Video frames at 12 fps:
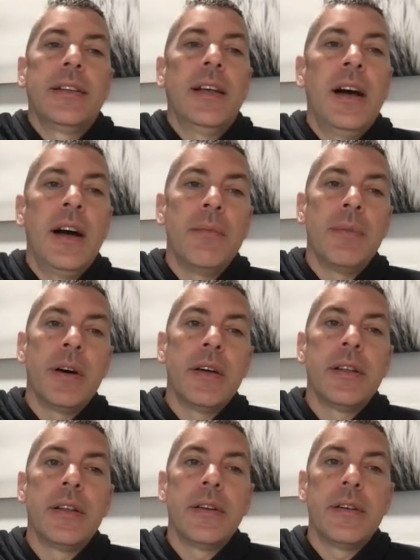
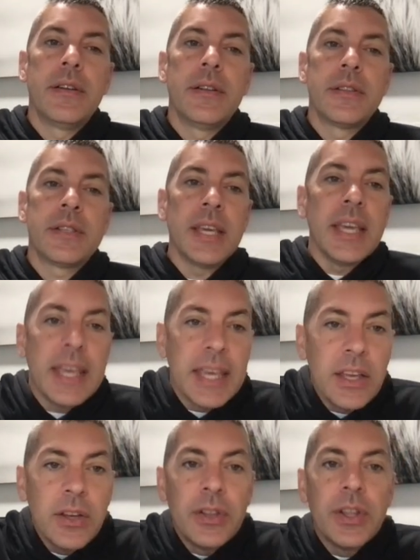to
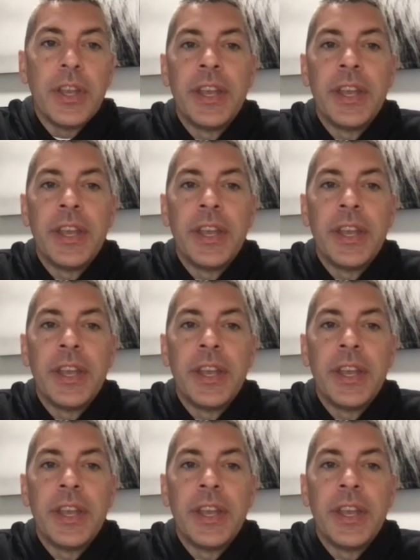heal